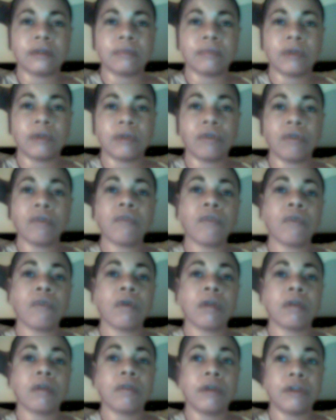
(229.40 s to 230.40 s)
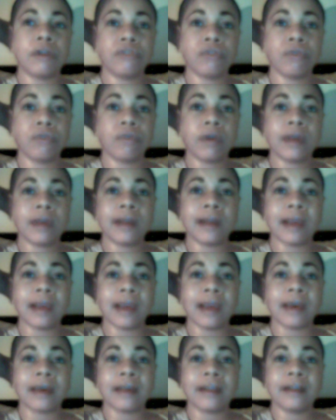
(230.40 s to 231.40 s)
clove oil onto it,
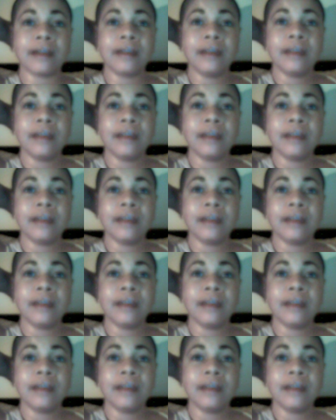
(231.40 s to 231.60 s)
and